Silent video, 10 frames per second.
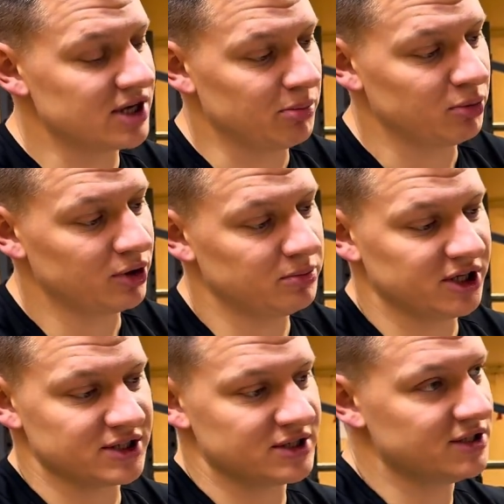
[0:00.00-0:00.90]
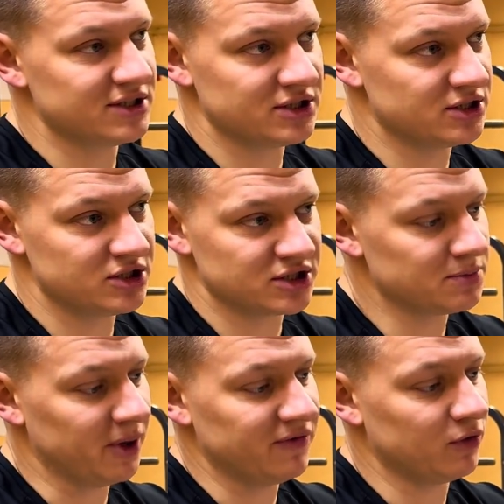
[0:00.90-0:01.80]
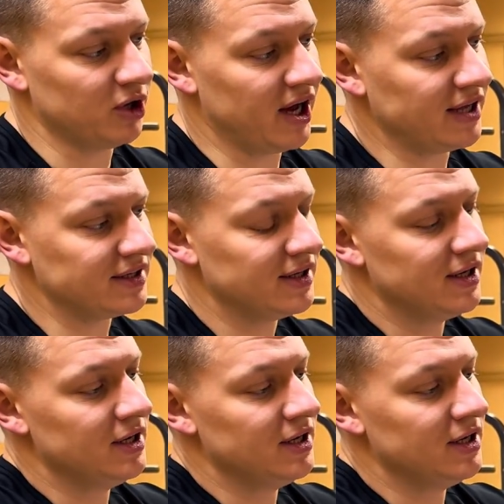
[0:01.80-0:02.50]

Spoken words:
separate because this is just made for that.